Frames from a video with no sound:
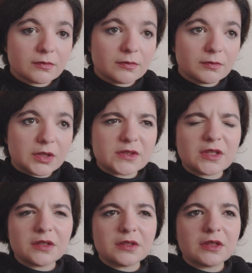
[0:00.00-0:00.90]
Because
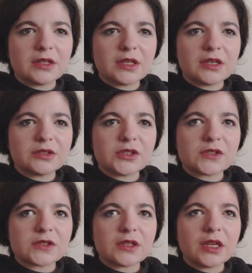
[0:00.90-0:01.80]
they're
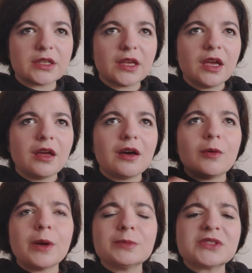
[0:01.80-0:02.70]
just like,
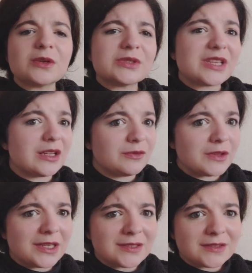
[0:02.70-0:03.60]
oh, I'm so
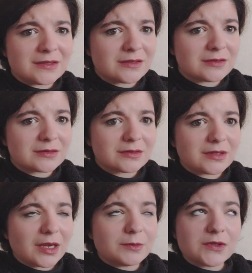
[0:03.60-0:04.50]
selfless.
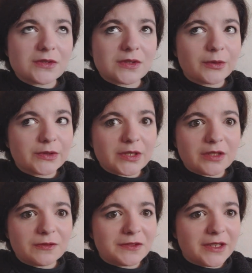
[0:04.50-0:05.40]
I'm so
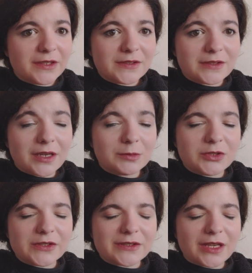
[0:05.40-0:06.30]
selfless, and
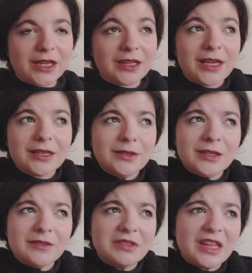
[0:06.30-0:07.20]
I like to
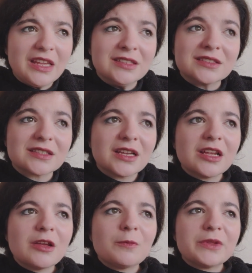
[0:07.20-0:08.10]
give things.
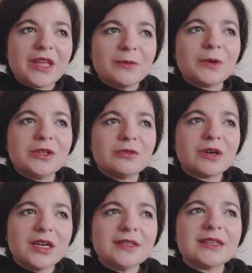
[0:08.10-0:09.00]
But then when you
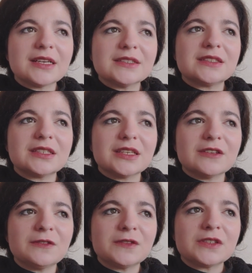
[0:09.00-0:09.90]
analyze the
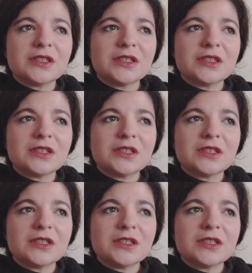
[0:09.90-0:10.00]
gift,